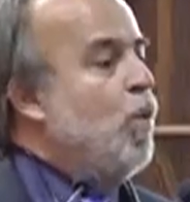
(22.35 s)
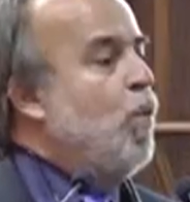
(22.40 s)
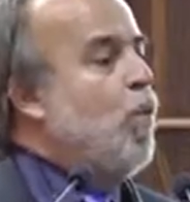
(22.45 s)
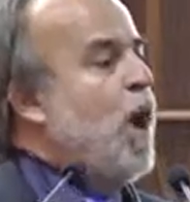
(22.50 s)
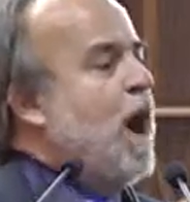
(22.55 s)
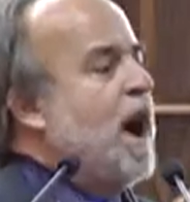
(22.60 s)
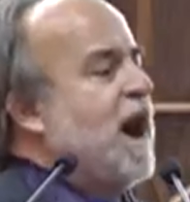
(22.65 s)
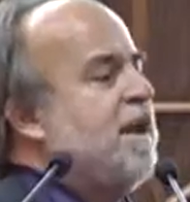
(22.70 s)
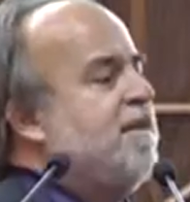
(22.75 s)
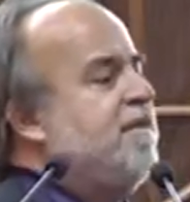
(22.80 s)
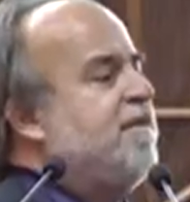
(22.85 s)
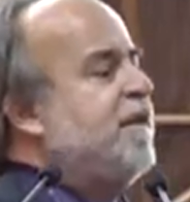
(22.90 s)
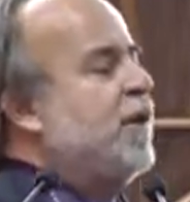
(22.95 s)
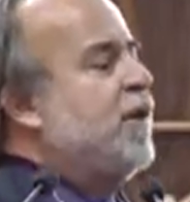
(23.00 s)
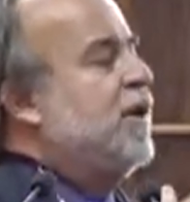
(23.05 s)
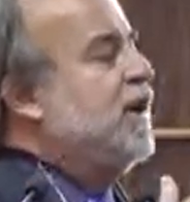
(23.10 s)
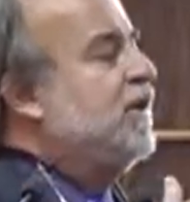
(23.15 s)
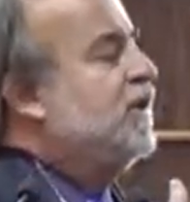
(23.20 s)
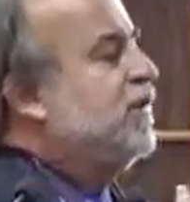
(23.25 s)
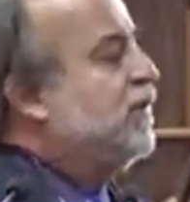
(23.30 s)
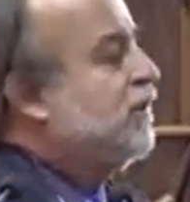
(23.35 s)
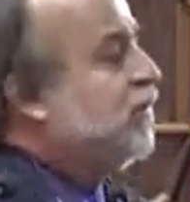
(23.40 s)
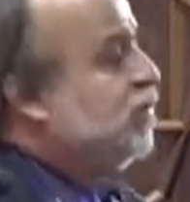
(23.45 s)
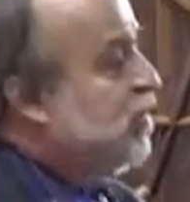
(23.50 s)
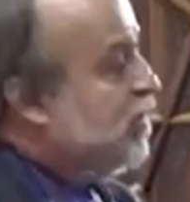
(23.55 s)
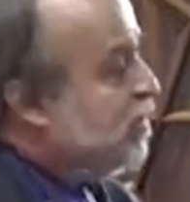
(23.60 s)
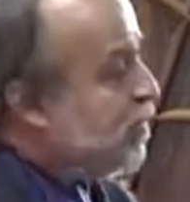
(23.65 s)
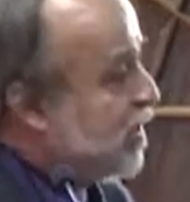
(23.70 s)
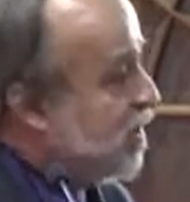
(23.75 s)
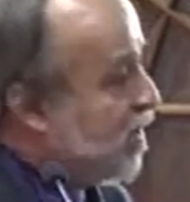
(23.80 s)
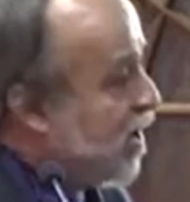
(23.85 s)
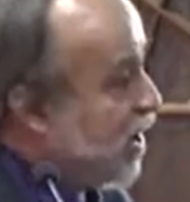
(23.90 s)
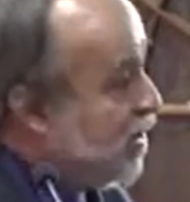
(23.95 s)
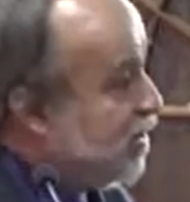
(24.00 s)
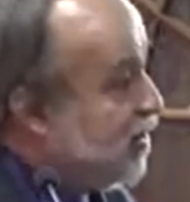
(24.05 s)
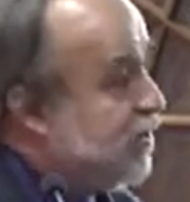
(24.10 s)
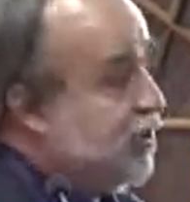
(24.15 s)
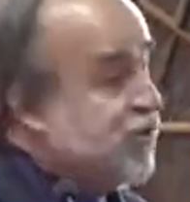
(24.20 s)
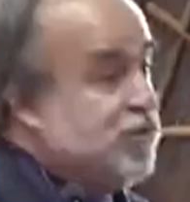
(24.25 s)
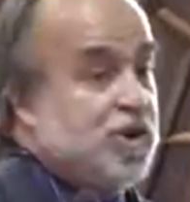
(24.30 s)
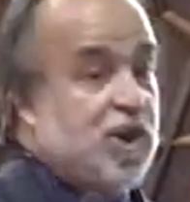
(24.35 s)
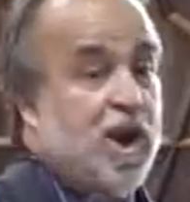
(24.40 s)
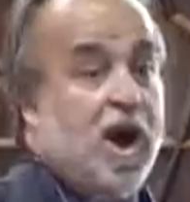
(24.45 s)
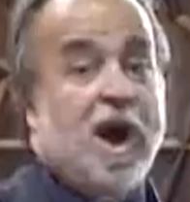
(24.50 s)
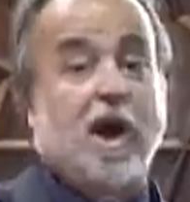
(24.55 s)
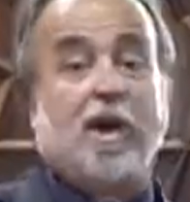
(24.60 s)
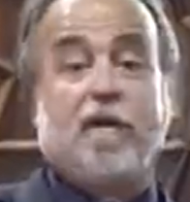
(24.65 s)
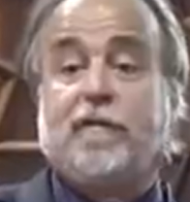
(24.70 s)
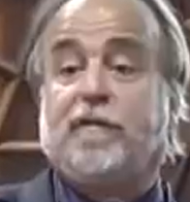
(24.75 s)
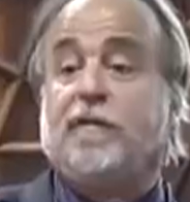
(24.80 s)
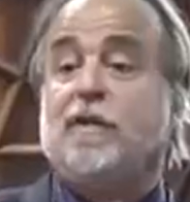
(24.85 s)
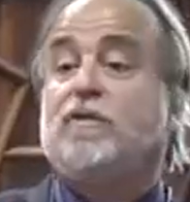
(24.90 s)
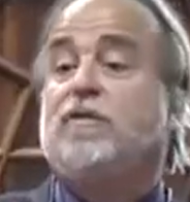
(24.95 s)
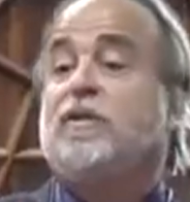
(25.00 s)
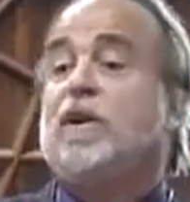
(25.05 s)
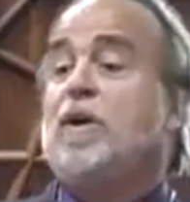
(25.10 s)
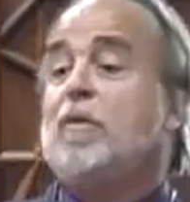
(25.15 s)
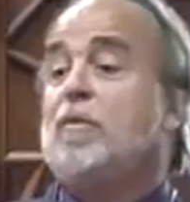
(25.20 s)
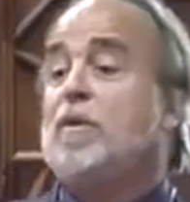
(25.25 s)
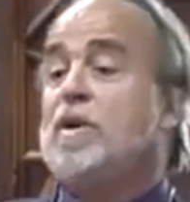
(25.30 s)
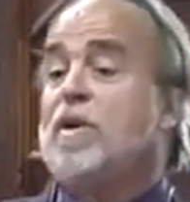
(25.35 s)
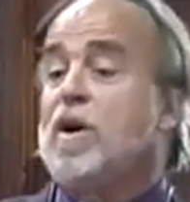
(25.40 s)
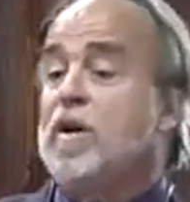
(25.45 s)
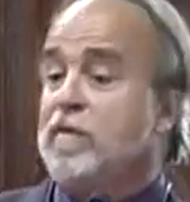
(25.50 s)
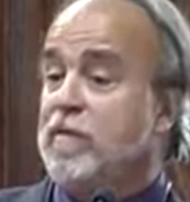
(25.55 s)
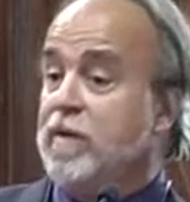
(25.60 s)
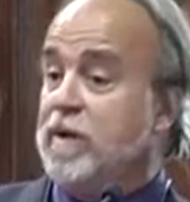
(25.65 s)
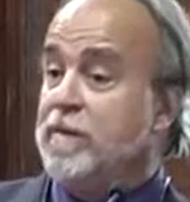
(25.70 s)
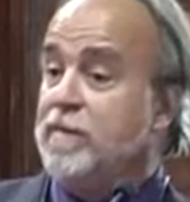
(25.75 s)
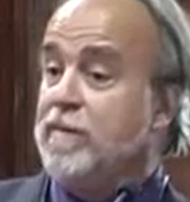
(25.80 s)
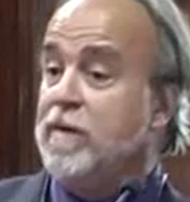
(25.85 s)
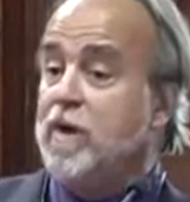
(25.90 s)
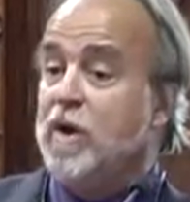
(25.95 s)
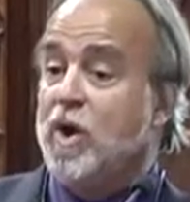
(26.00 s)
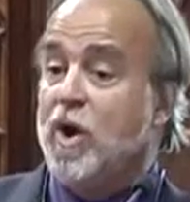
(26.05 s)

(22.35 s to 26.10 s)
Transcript: Wide variances with regard to the geographies that are recovering,